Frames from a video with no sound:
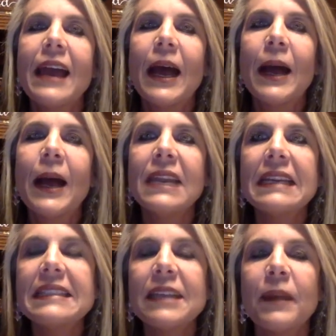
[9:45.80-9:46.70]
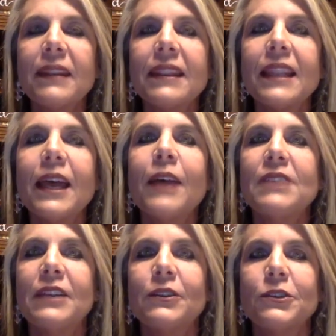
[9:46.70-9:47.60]
Next up, I'd love
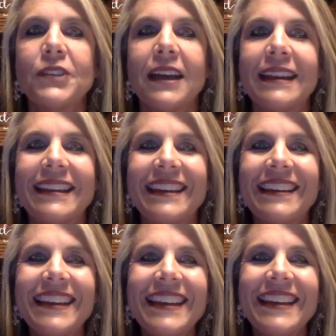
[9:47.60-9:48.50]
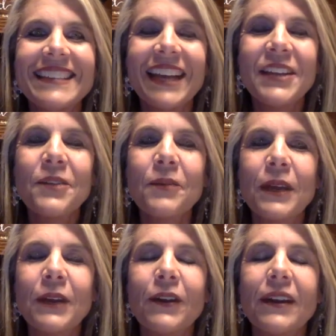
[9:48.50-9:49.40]
to introduce Tanya. Tanya
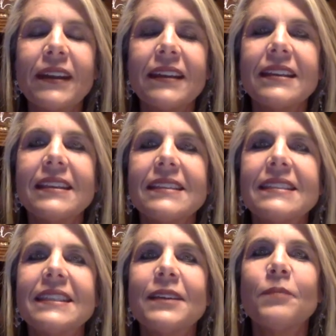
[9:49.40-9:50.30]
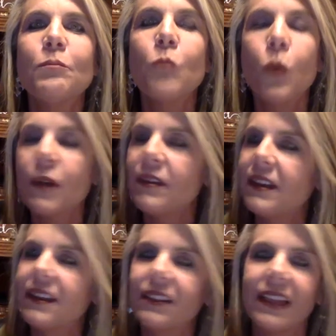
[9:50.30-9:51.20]
Ritter is more than
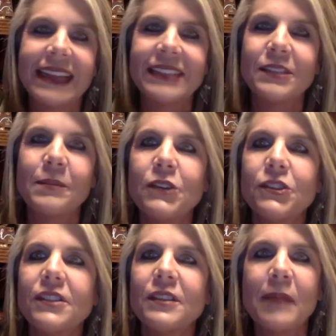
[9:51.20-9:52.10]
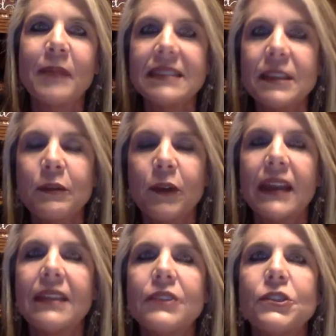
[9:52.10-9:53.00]
a client to me. She's an amazing
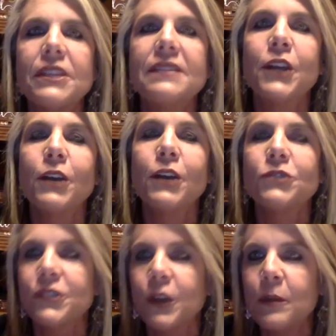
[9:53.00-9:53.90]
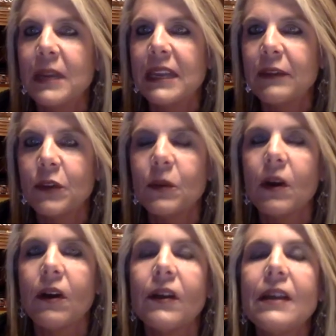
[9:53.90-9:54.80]
friend. She is a coach to so many of you
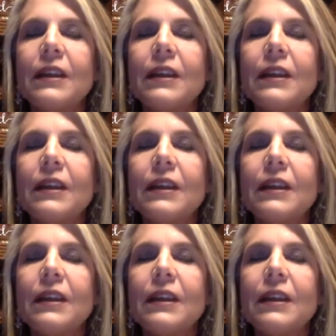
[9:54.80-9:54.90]
all.